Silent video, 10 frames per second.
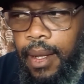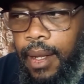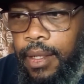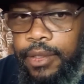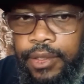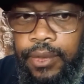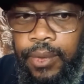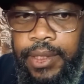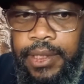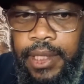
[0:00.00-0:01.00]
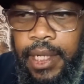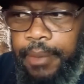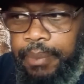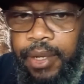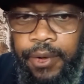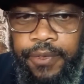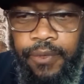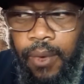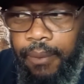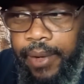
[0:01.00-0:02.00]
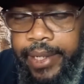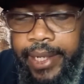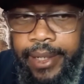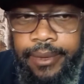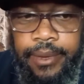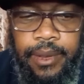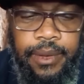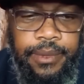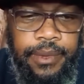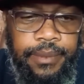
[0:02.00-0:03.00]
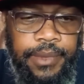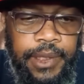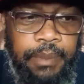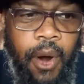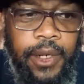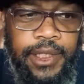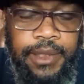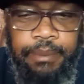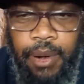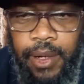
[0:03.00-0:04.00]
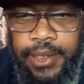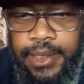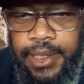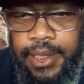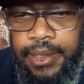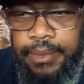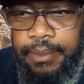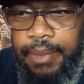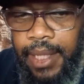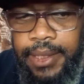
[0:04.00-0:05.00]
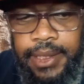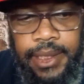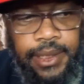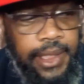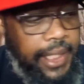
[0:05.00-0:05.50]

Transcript: to its purest form right now. It's partisan politics. And